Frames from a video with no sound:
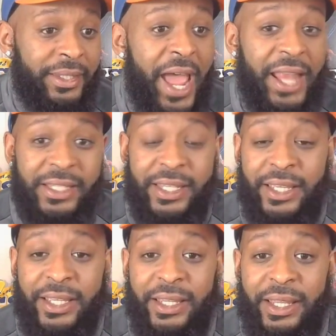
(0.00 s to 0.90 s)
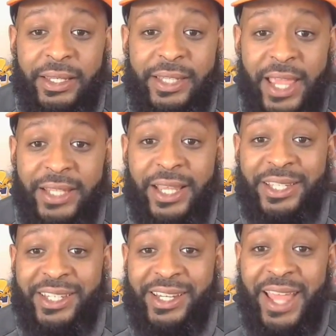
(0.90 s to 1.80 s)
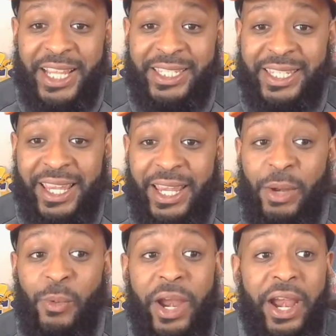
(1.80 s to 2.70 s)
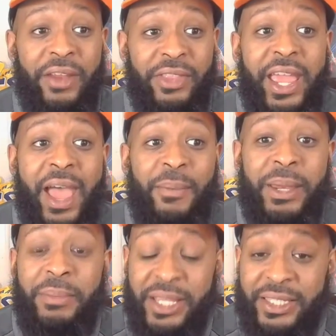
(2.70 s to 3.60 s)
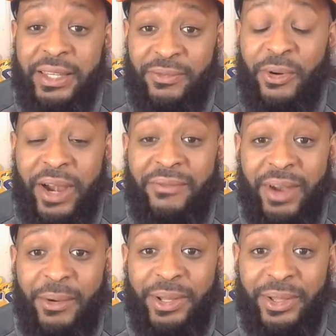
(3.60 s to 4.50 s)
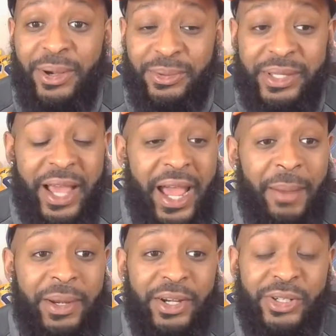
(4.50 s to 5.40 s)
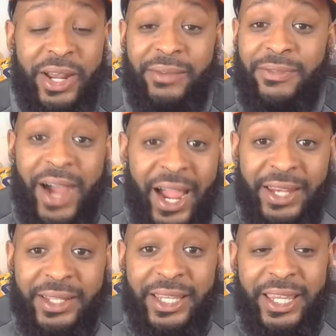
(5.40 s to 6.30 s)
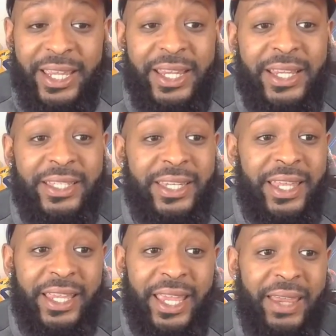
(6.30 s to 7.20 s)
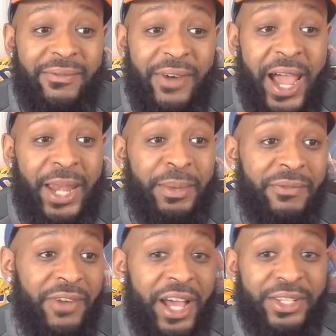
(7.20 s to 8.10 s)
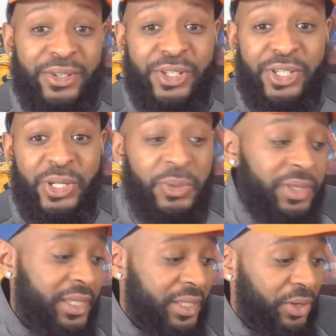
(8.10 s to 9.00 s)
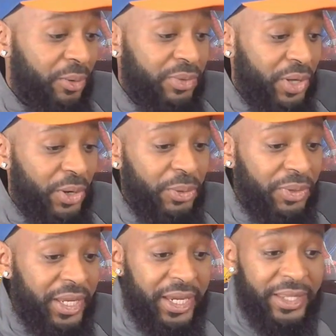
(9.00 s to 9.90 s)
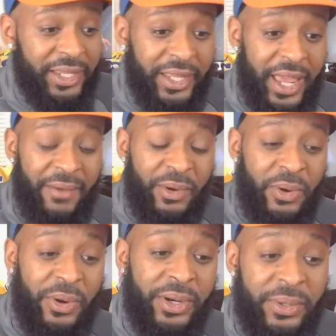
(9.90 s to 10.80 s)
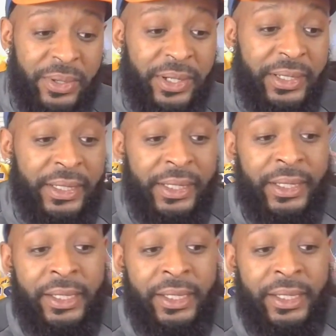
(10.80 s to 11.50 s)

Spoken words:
That takes us to the next scene where they have been missing for a very long time, and they're trying to find the kids, and they can't find them. He finds her shoe in this little tunnel thing that they have going on.